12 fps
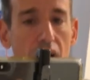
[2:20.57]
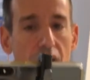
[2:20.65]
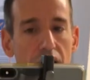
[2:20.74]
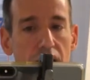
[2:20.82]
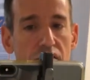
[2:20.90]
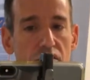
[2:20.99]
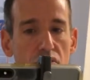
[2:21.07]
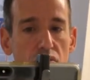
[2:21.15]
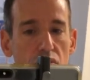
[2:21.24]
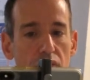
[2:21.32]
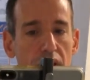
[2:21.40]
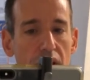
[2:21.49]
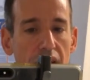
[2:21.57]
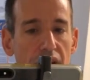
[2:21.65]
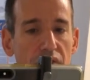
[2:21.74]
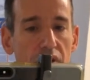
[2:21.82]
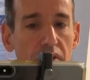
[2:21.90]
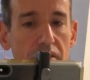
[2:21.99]
into a
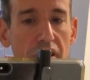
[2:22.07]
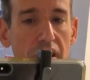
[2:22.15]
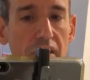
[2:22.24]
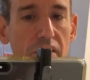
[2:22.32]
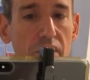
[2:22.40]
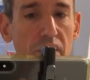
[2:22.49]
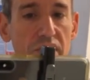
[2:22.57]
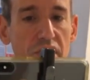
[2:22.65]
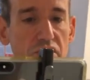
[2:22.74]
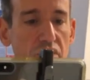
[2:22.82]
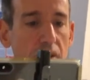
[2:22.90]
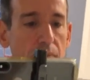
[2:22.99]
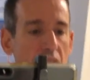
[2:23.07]
headphone thing, essentially.